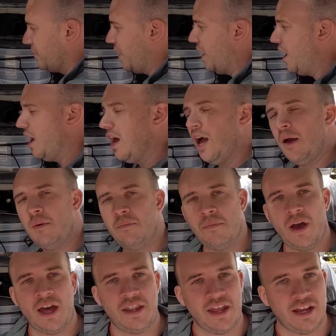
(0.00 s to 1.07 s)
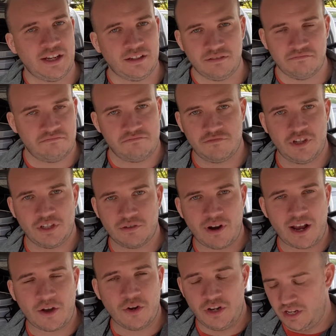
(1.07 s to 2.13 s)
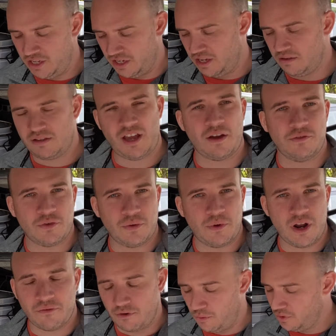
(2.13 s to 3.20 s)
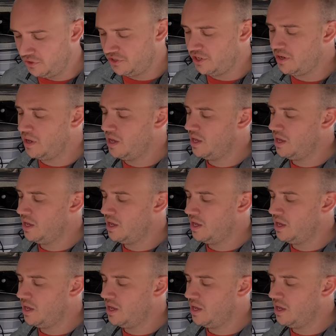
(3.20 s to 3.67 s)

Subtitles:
and then just crack on, and then I can go to it whenever I want to.